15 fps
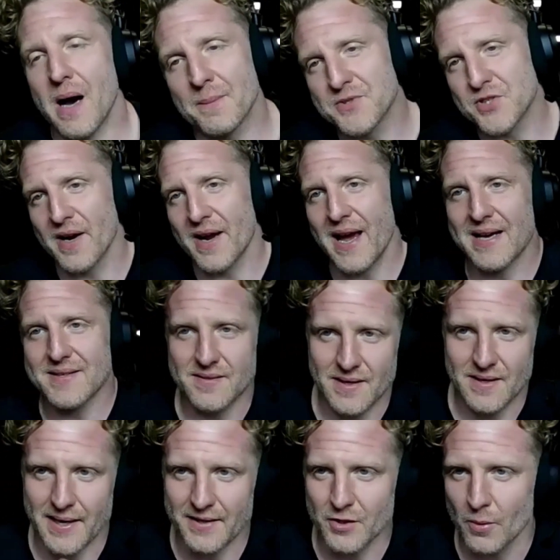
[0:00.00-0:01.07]
I'm sorry, guys.
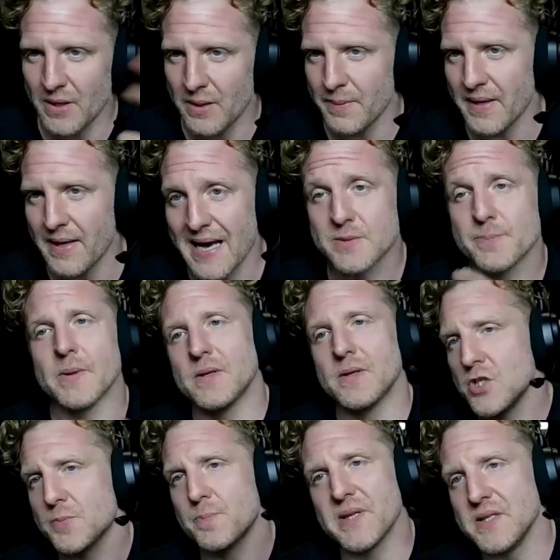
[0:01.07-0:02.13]
Again, don't mean to be an ass, but
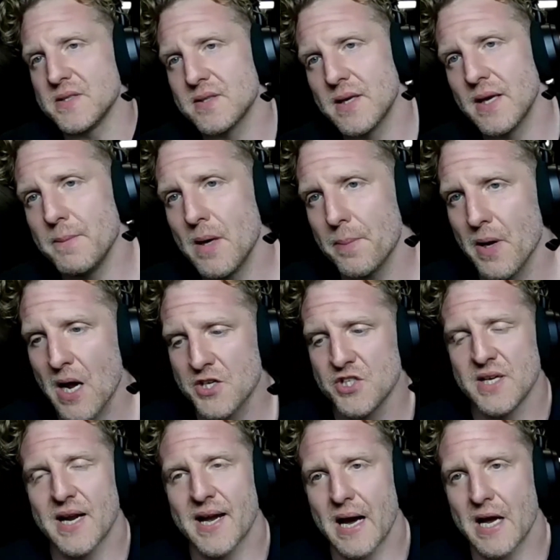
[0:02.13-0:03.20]
just please hit me up on IG
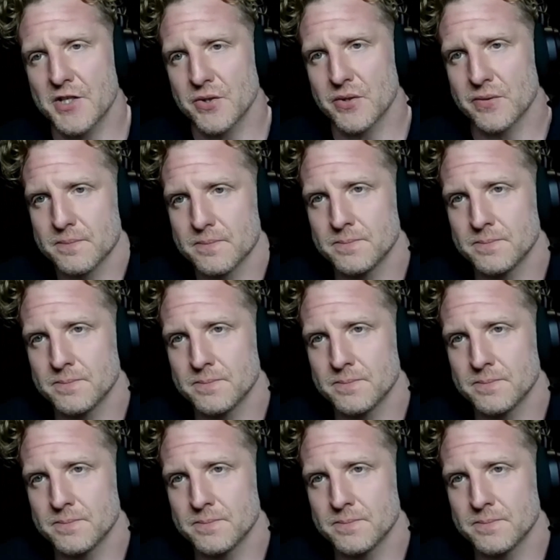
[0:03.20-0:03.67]
and I got you.